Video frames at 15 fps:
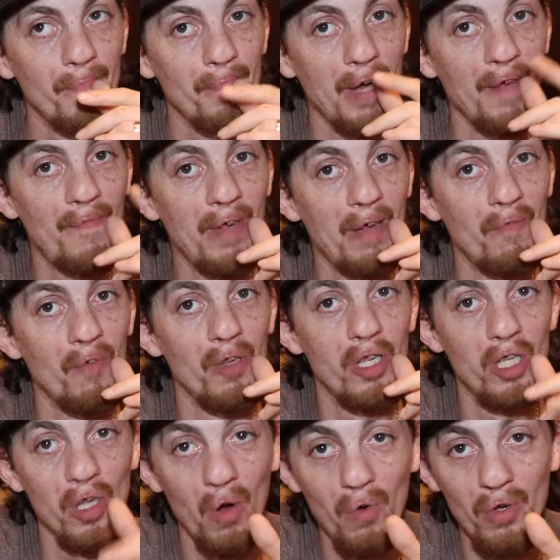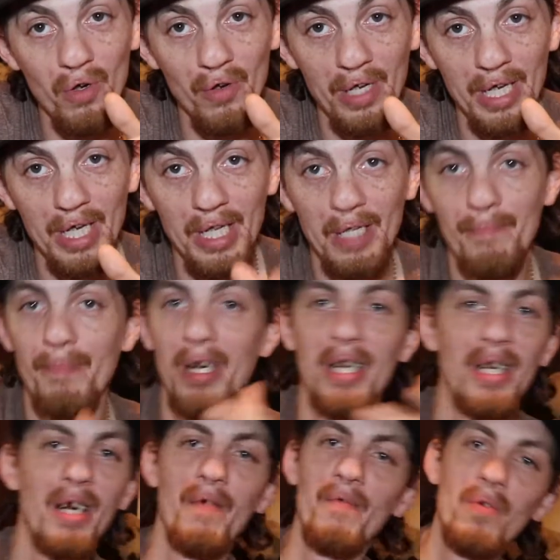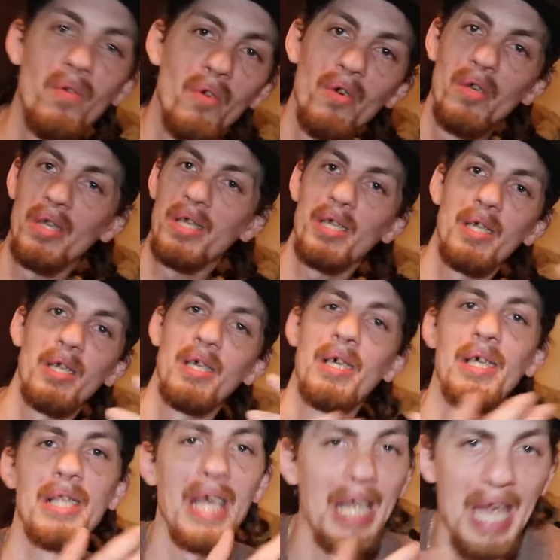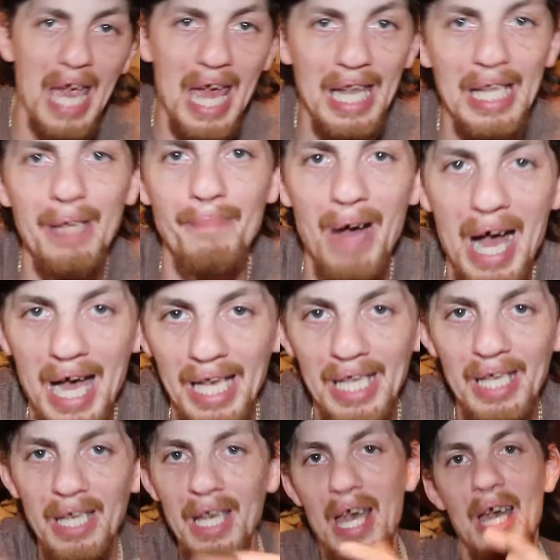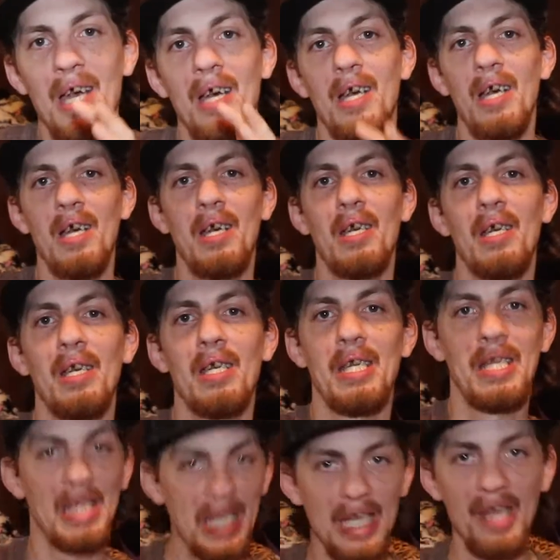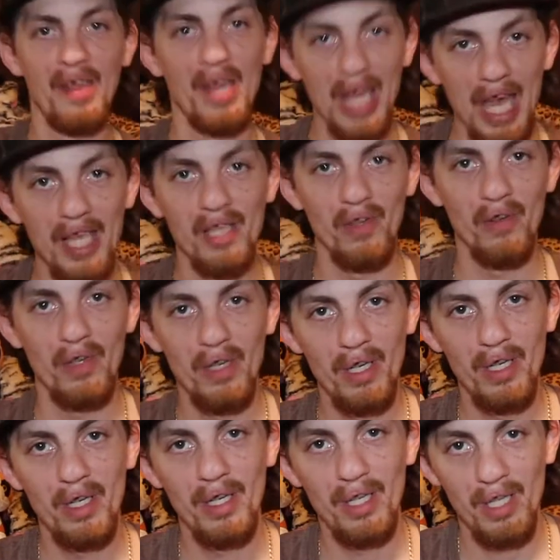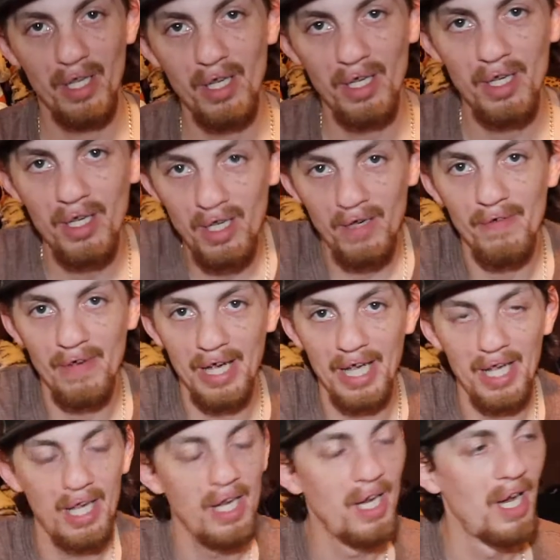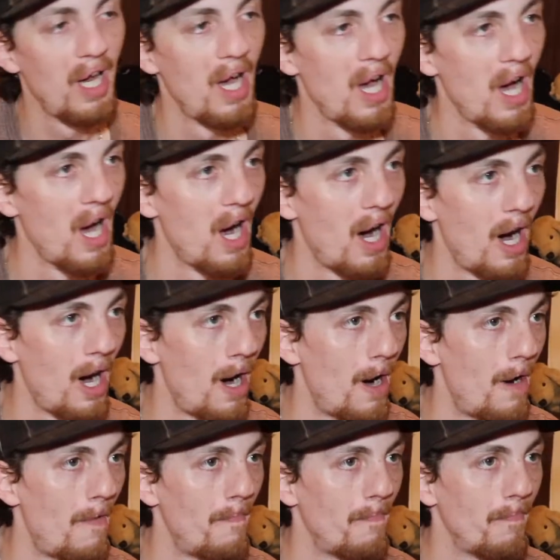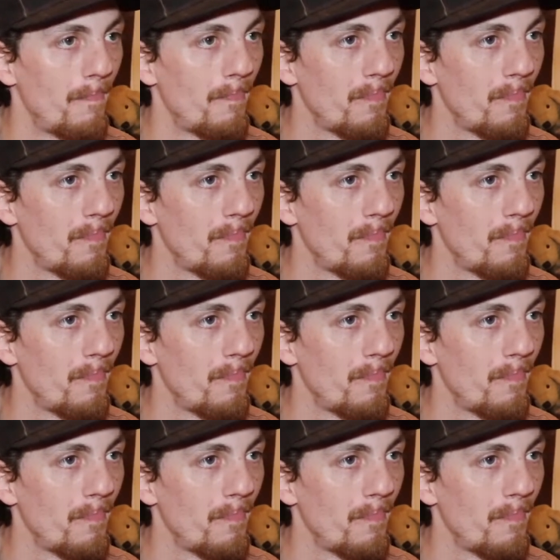my favorite Joker is. But, of course, like anybody, it's Heath Ledger, right? But